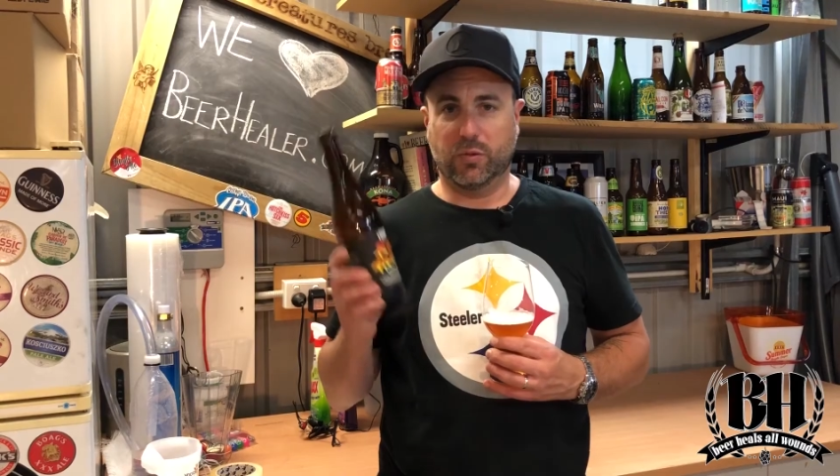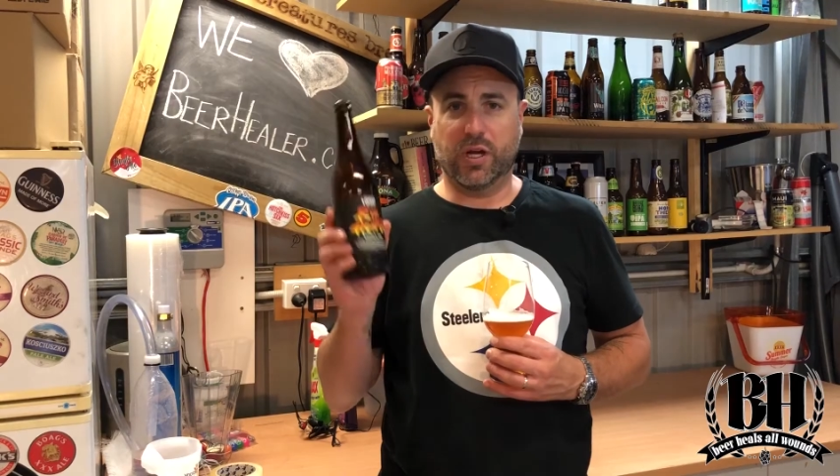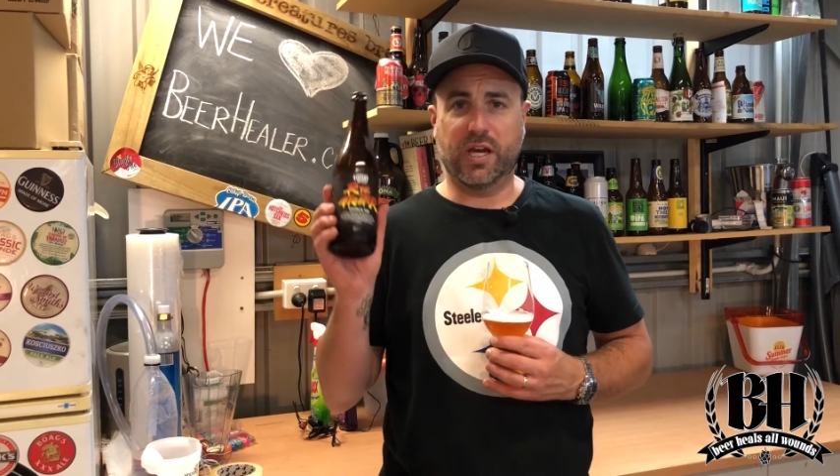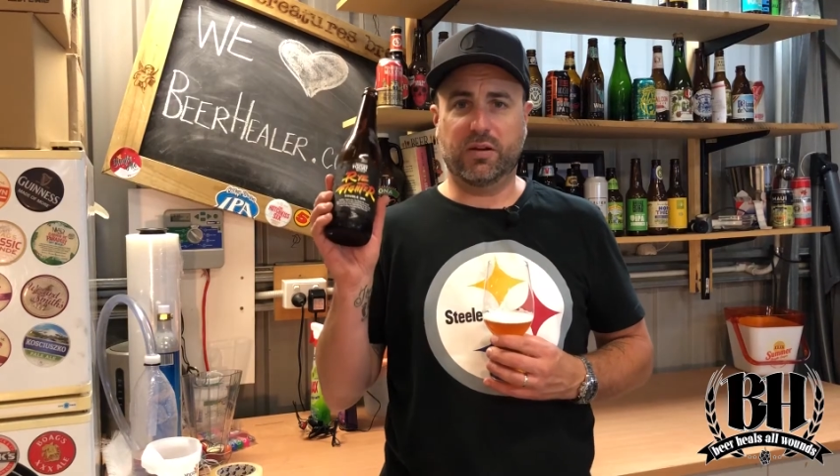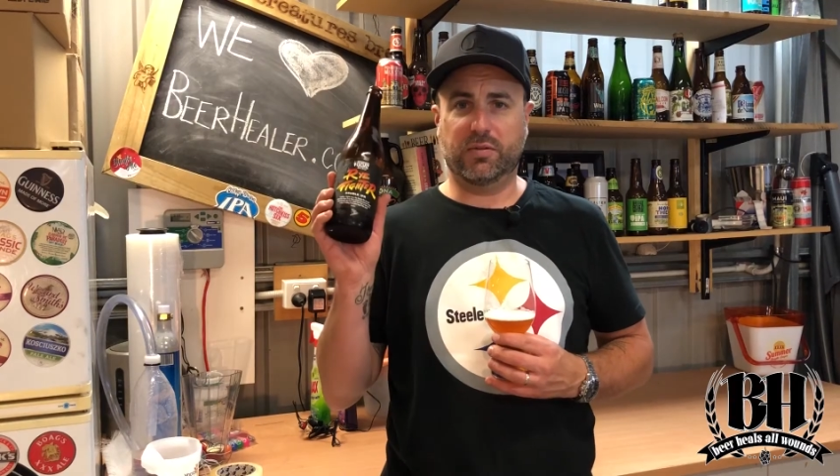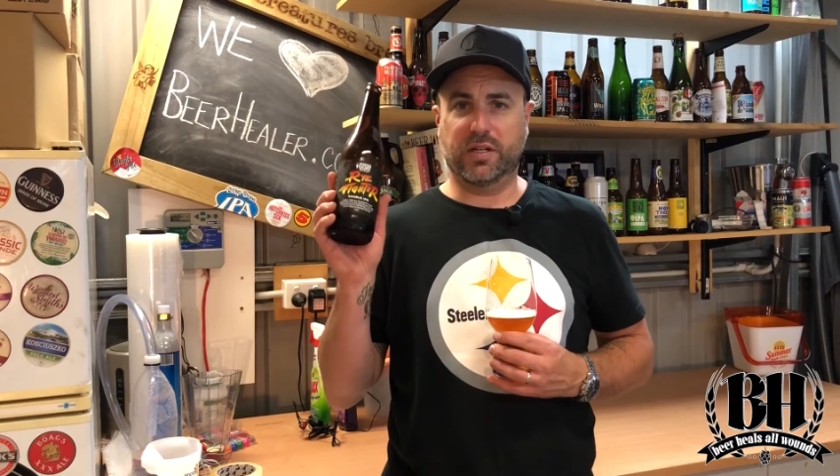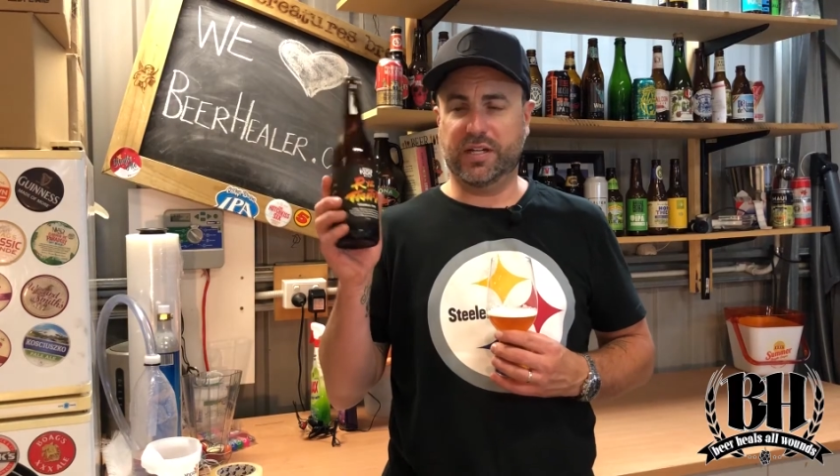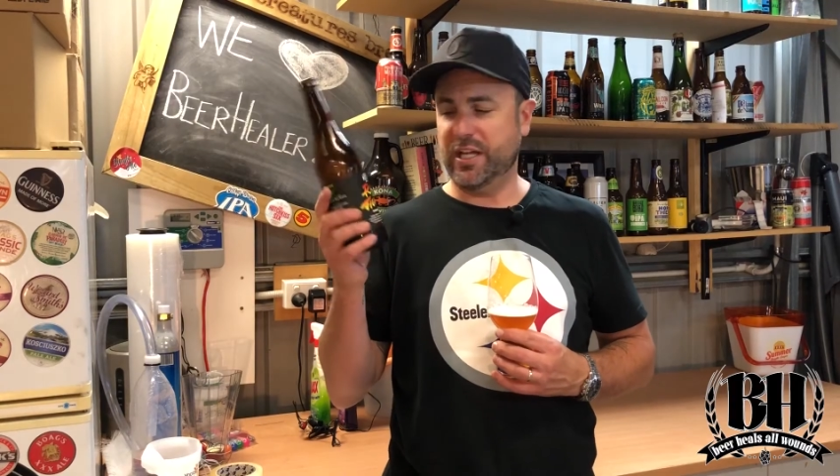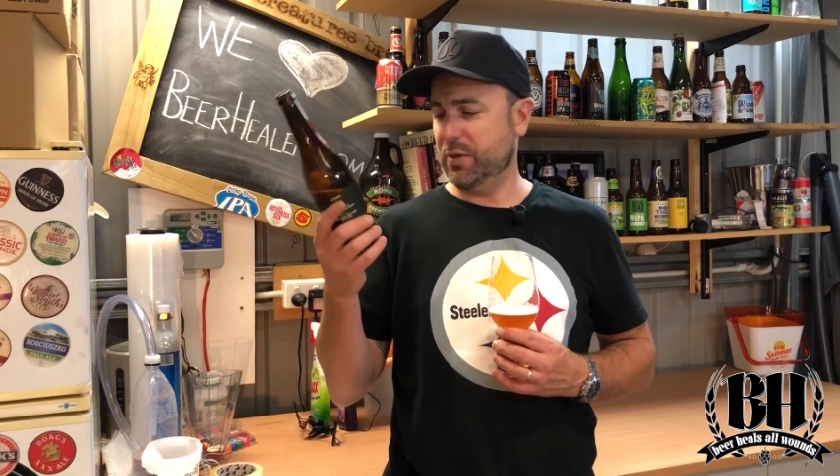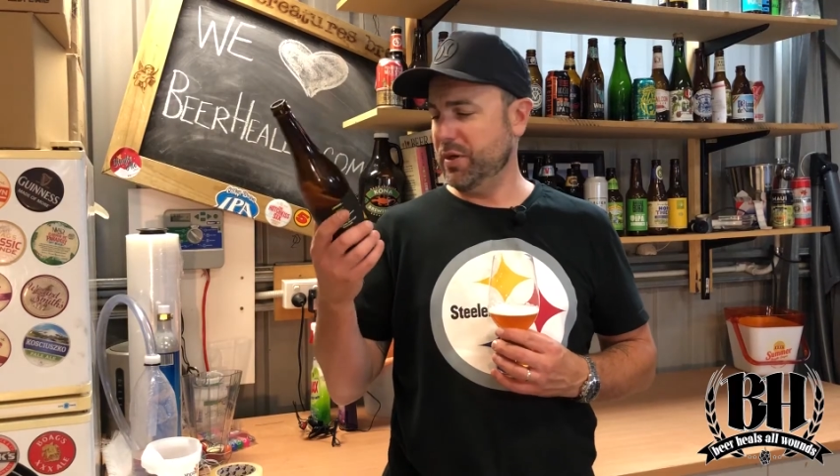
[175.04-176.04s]
Well,
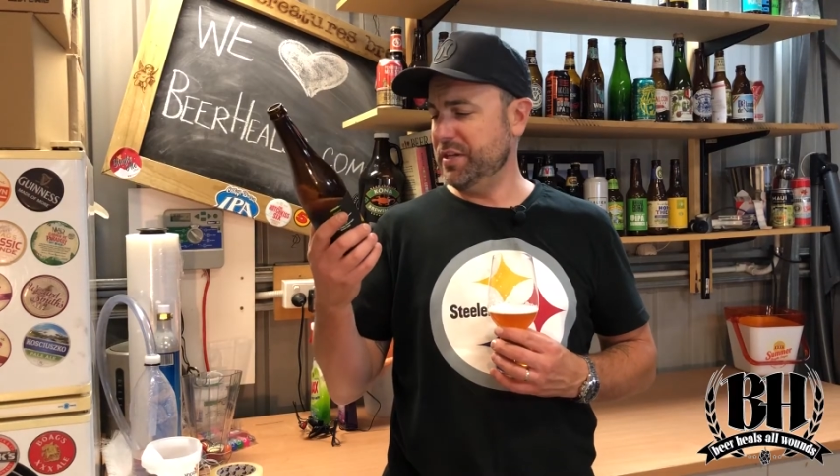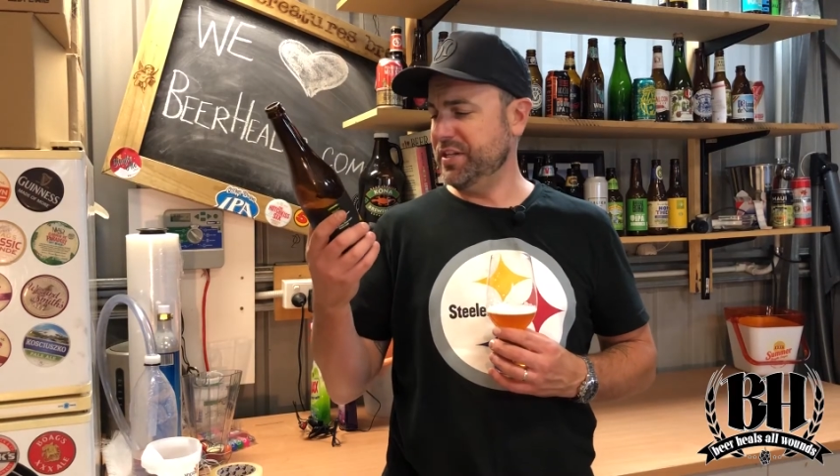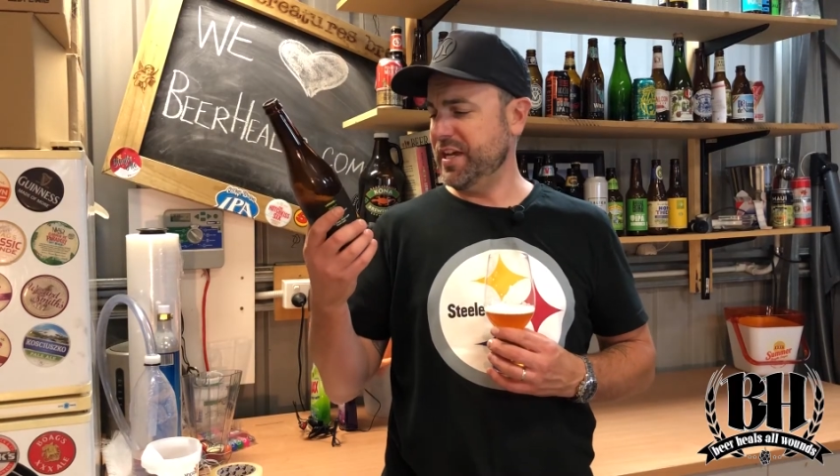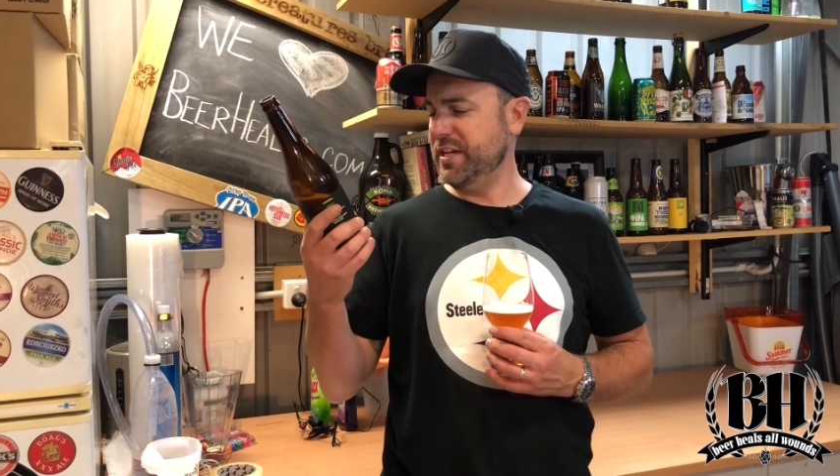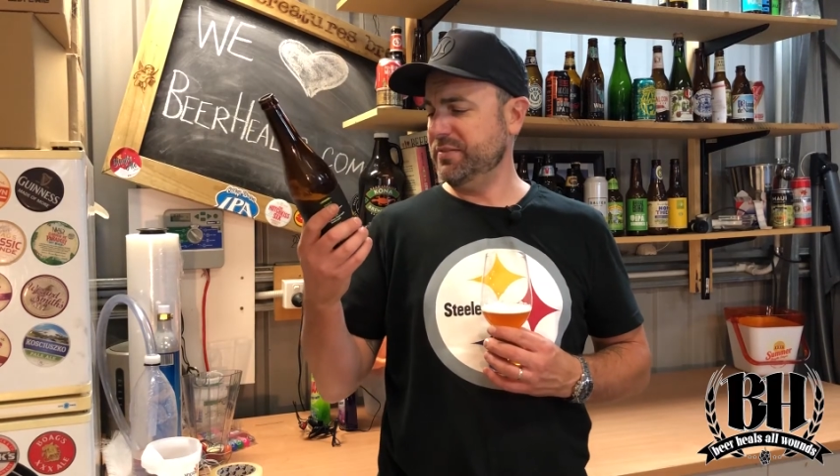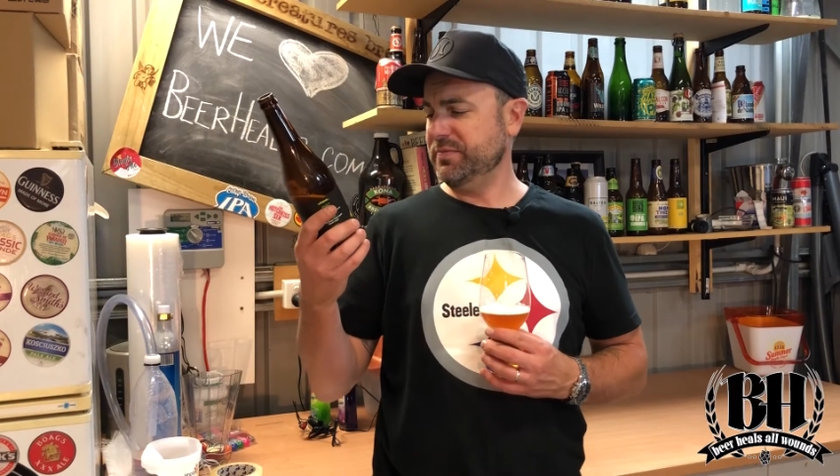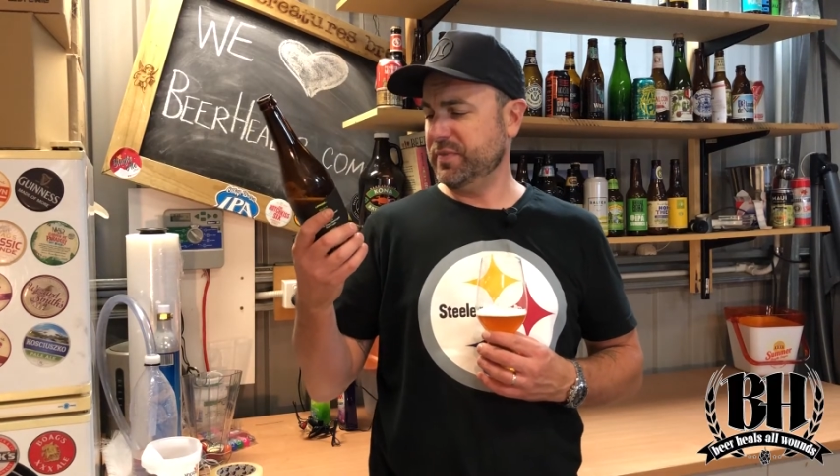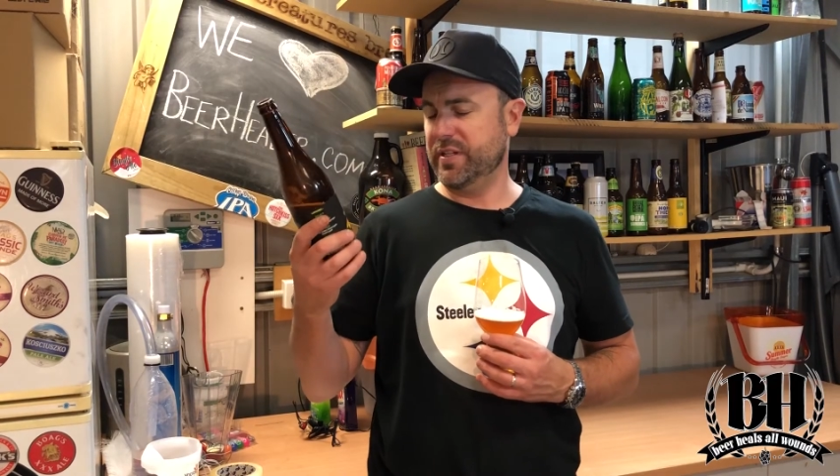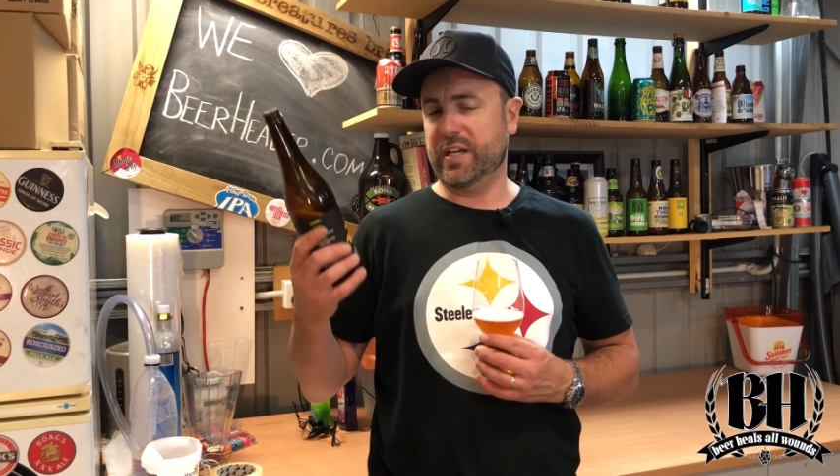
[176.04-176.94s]
another one down,